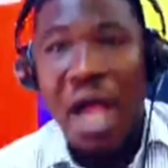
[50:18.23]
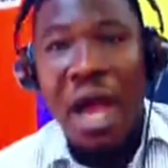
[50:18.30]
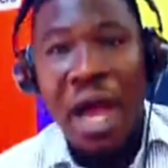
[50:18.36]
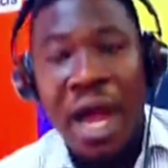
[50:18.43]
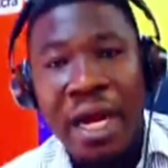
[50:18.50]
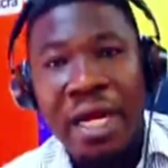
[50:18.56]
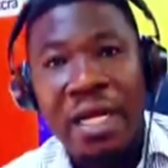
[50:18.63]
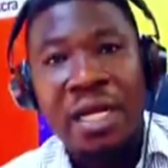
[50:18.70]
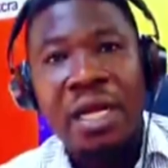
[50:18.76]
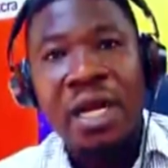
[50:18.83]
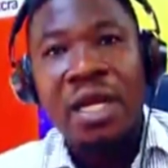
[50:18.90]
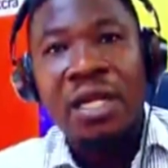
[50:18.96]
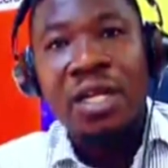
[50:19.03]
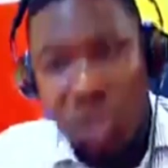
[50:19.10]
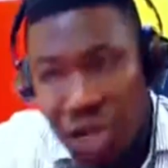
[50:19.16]
And
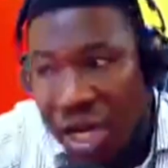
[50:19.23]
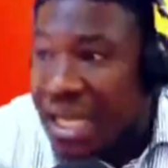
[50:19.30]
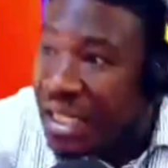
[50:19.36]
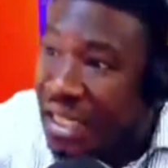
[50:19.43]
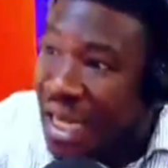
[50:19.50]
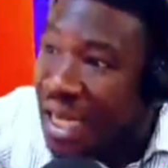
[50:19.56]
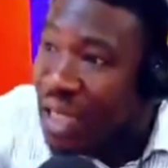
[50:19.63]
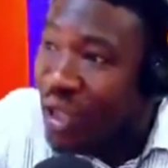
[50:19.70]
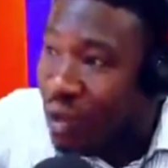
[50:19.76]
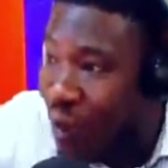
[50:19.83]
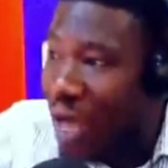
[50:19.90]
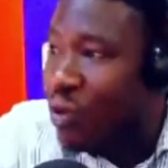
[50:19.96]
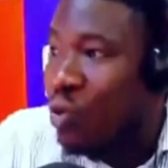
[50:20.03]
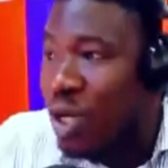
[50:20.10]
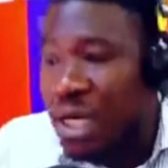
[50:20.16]
Jesus Christ
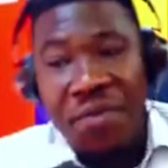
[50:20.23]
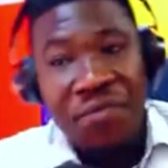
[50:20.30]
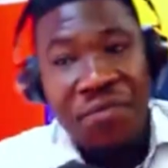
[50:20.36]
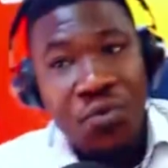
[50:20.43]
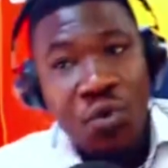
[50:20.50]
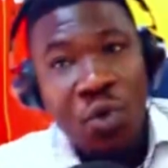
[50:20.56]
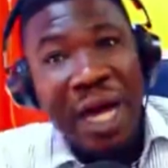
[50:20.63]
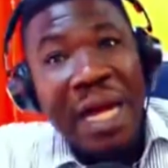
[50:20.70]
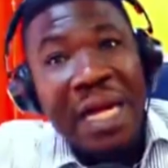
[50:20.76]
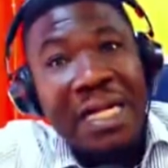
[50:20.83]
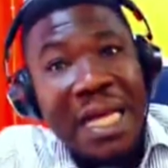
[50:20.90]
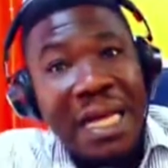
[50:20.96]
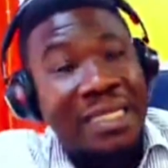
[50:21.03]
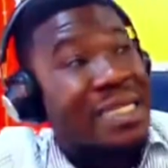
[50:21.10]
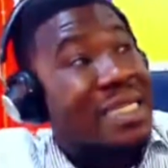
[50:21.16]
will give you
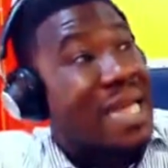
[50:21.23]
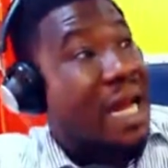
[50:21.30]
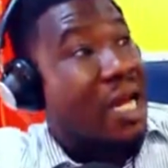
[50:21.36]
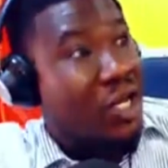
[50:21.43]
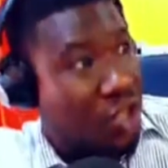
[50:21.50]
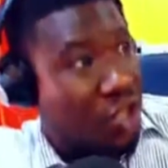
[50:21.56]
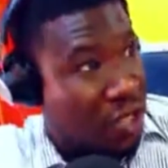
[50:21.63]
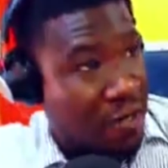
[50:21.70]
in-depth knowledge.